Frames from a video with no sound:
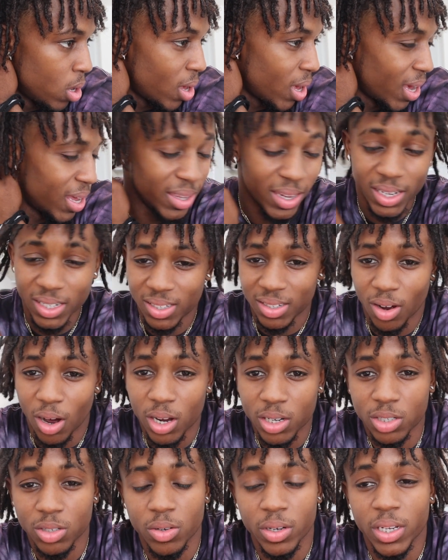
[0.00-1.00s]
And this
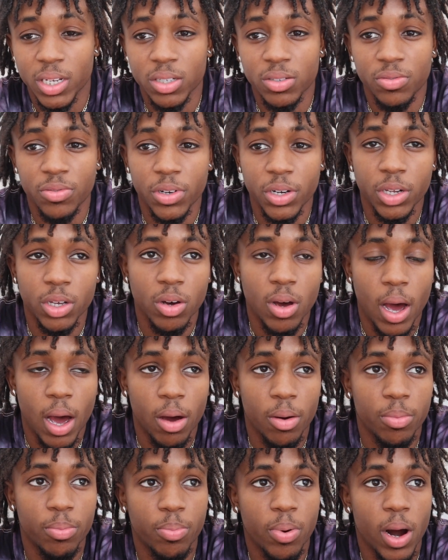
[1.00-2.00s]
also, in this video,
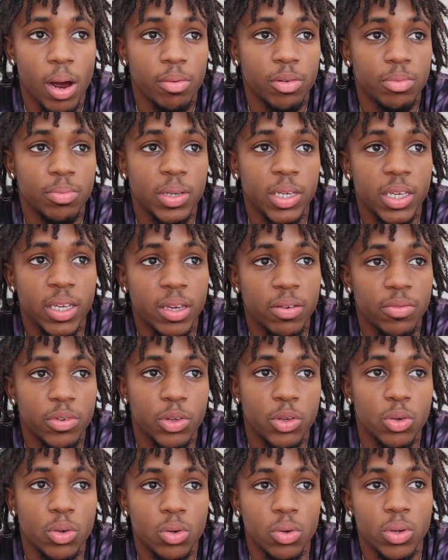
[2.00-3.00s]
I'll probably giving
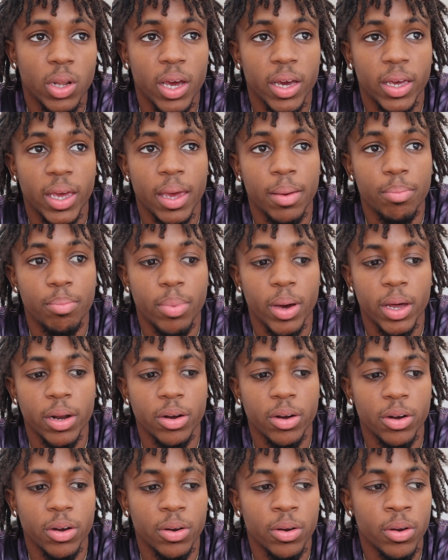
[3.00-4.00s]
you a
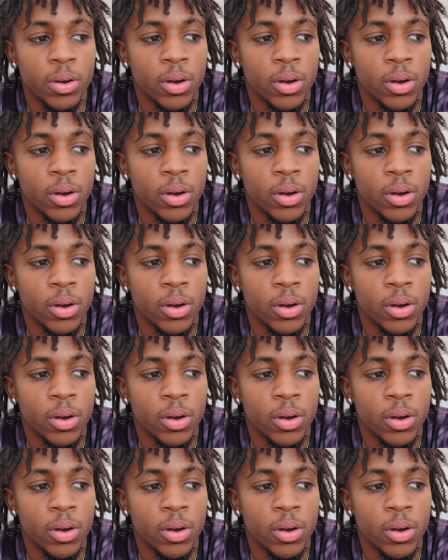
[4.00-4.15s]
better